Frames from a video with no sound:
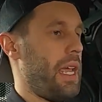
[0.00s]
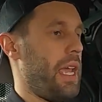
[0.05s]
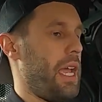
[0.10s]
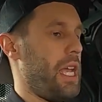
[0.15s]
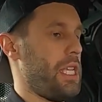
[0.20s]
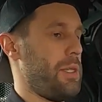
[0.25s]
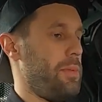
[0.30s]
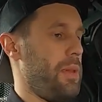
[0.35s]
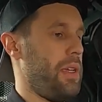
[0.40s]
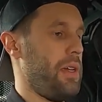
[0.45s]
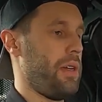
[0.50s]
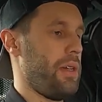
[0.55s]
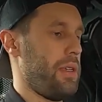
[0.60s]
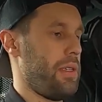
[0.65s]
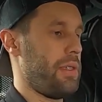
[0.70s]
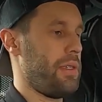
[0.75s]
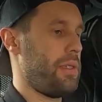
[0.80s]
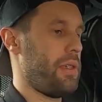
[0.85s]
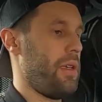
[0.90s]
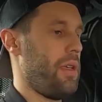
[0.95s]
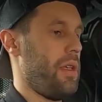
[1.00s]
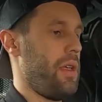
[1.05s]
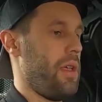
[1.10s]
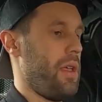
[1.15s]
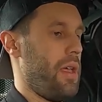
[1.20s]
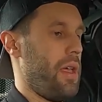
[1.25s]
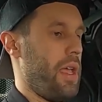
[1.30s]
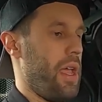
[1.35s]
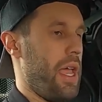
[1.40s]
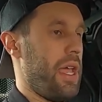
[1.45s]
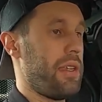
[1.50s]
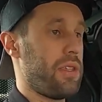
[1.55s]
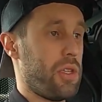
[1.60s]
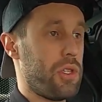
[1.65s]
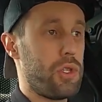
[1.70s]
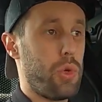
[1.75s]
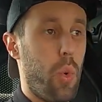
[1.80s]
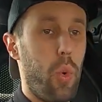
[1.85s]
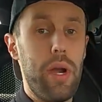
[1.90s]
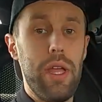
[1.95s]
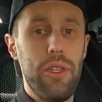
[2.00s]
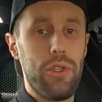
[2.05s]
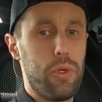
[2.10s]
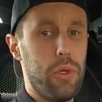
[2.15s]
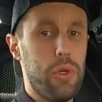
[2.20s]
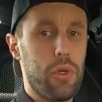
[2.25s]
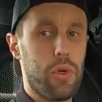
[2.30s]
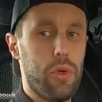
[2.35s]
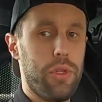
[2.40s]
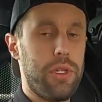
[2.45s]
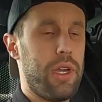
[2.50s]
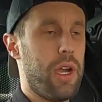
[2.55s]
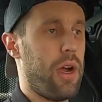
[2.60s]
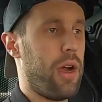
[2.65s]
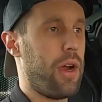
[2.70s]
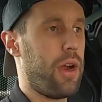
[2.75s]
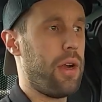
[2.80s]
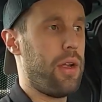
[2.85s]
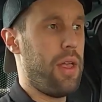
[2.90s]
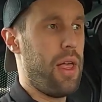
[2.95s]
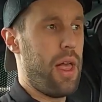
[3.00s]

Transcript: has because it is a 22-year-old car